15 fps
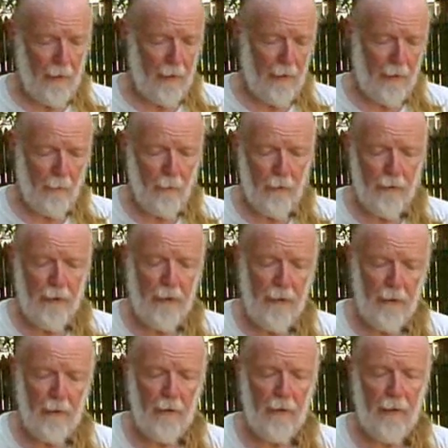And I put the
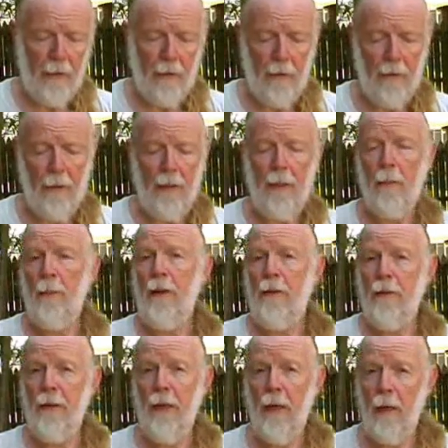kindling on a
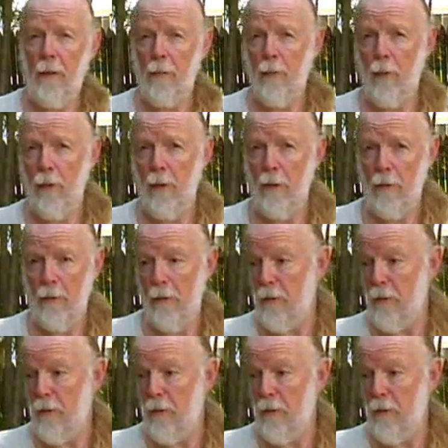piece of cardboard,